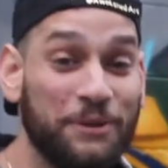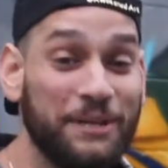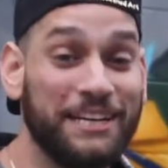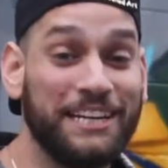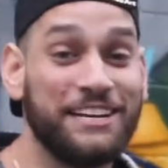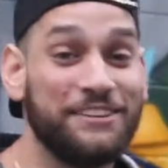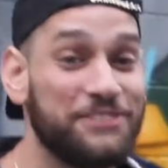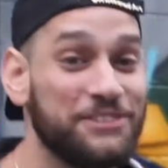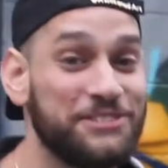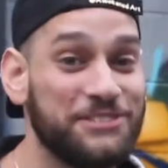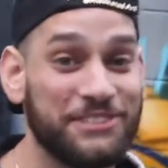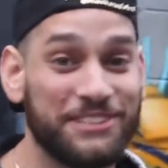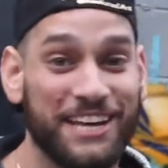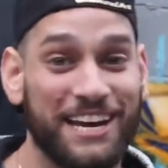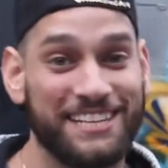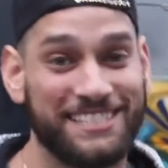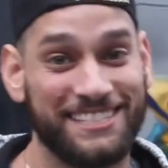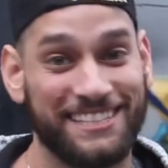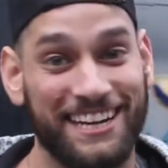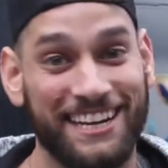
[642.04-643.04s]
we need for
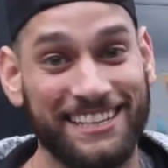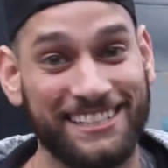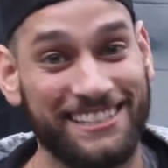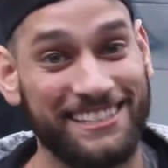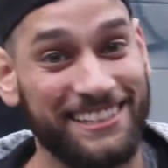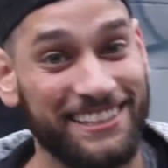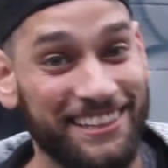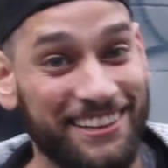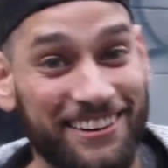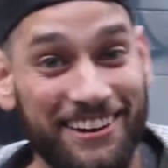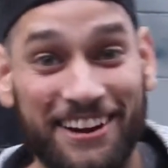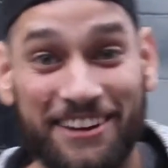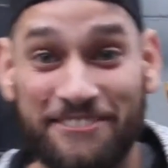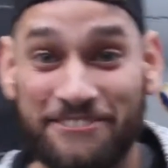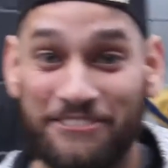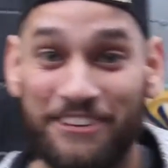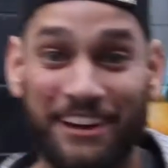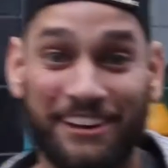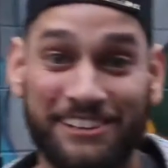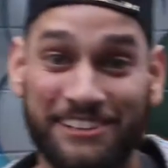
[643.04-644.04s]
2019. Go ahead and
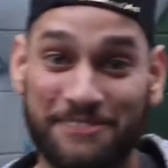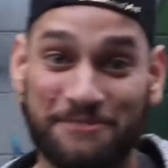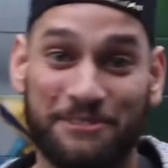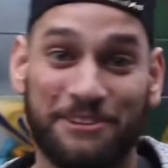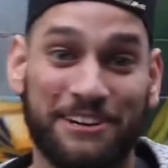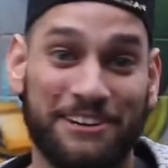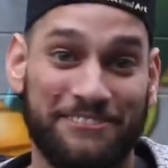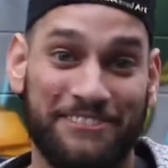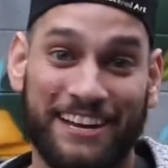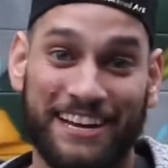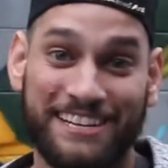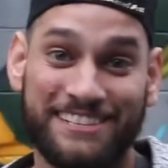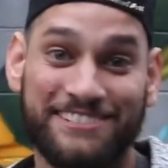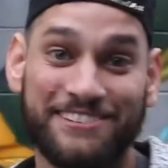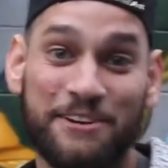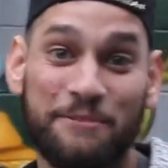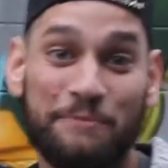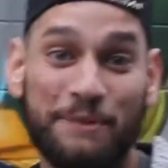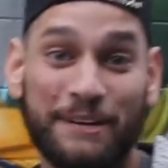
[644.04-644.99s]
follow your boy, man. He's doing